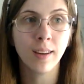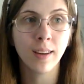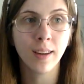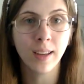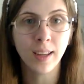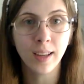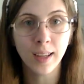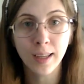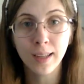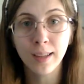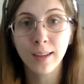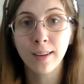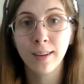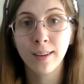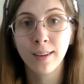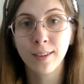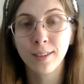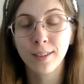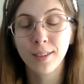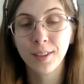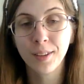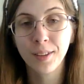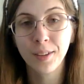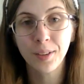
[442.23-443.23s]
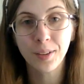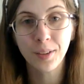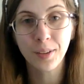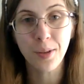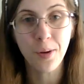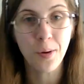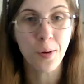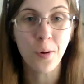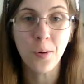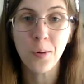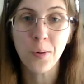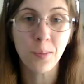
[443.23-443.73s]
in
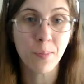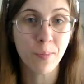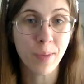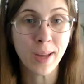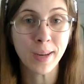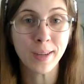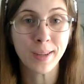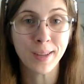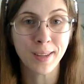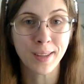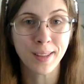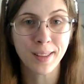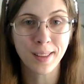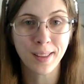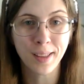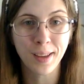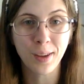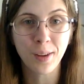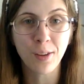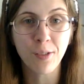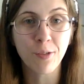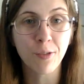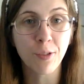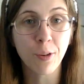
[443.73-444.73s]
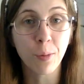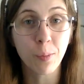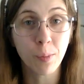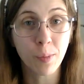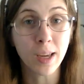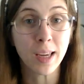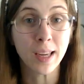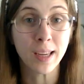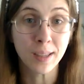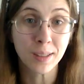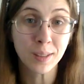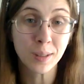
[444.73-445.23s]
the whole mending thing for
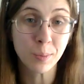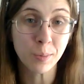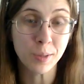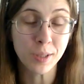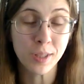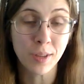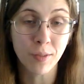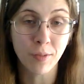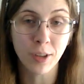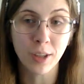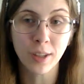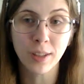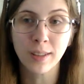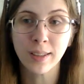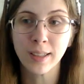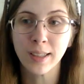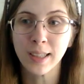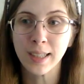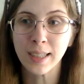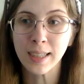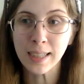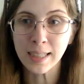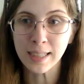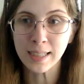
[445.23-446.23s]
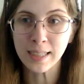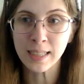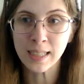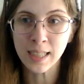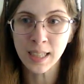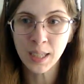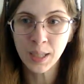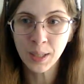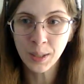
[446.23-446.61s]
me specifically is